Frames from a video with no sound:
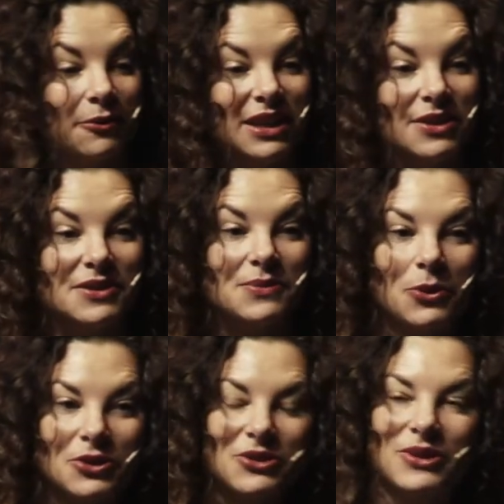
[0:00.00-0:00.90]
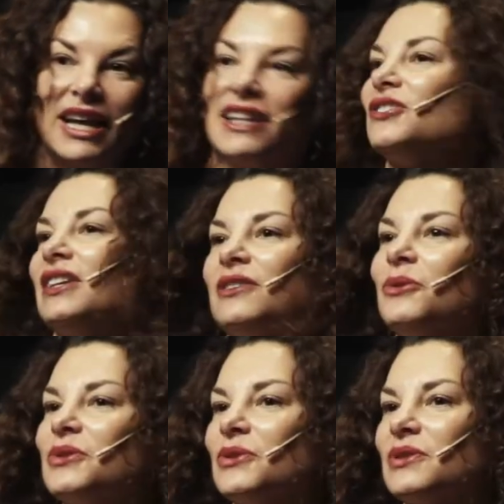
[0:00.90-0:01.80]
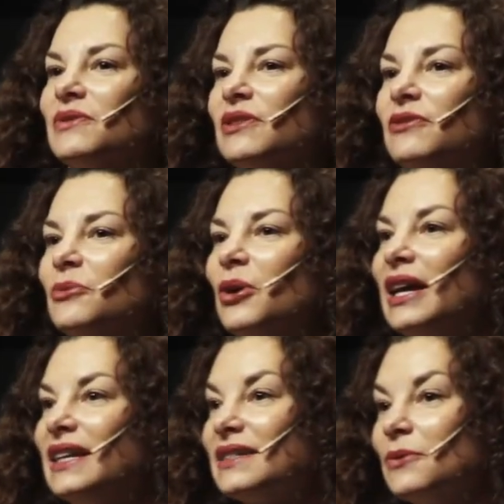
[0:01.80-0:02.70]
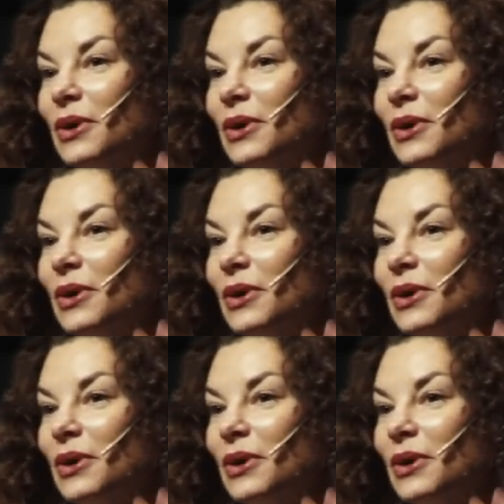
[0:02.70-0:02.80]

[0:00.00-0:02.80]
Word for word: We use water and energy in all sorts of different ways.